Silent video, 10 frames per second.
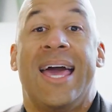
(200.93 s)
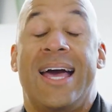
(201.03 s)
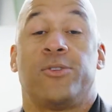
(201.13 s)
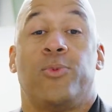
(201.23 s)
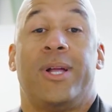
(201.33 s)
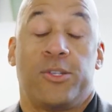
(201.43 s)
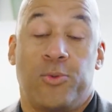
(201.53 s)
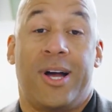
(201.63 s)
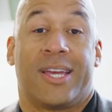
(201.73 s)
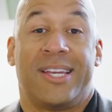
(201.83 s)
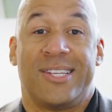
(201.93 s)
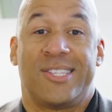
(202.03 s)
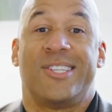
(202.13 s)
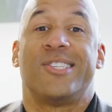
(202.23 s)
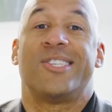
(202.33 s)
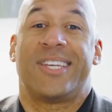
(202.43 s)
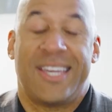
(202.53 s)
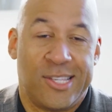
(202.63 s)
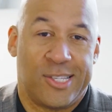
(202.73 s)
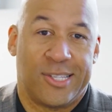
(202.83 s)
as well as walking distance to
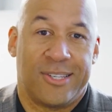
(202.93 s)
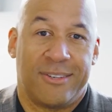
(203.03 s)
Kensington.